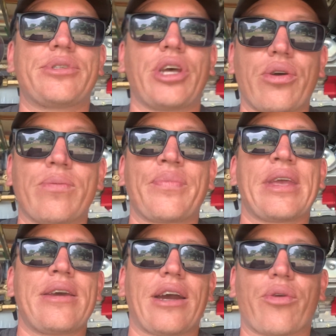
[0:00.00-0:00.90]
So
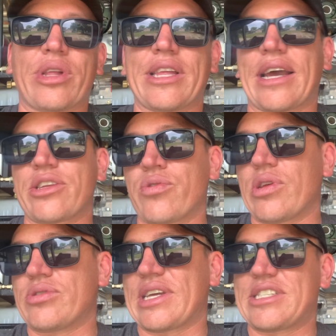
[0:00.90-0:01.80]
I really like doing
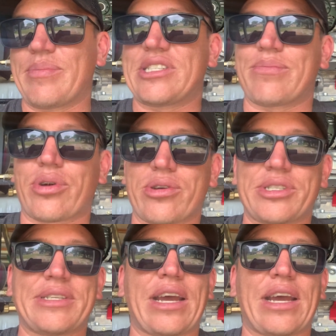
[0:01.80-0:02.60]
those estimates in person.